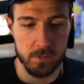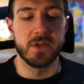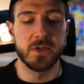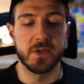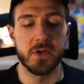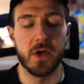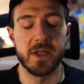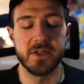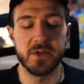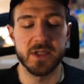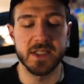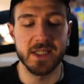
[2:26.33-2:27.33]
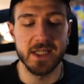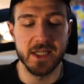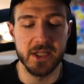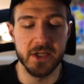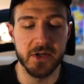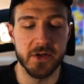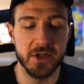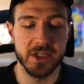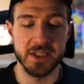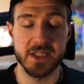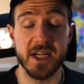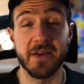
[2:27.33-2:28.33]
So as you can see here,
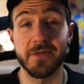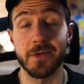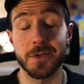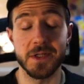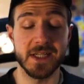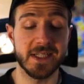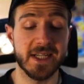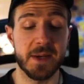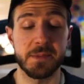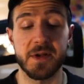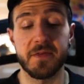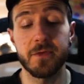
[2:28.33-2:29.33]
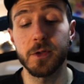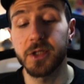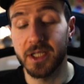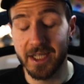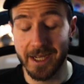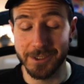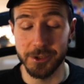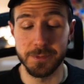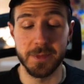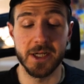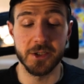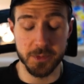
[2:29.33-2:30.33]
the scaffold accepts a floating action
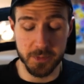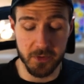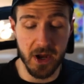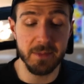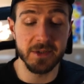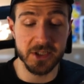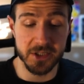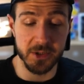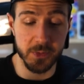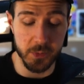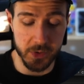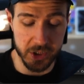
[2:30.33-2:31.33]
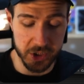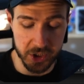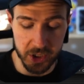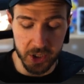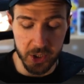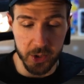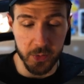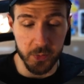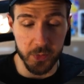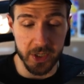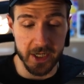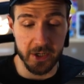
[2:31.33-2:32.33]
button parameter, which
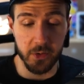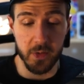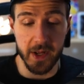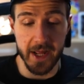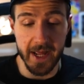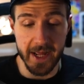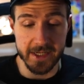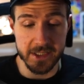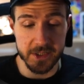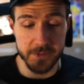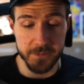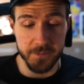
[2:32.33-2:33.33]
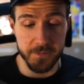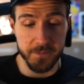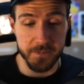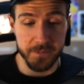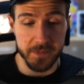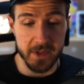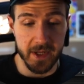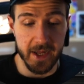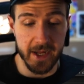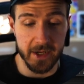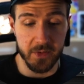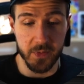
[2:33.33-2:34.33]
we can go ahead
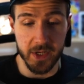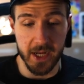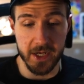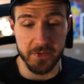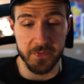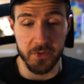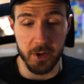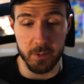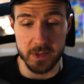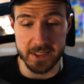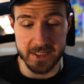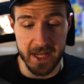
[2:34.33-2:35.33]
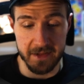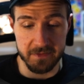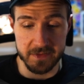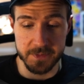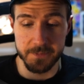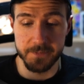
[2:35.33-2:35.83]
and create for ourselves.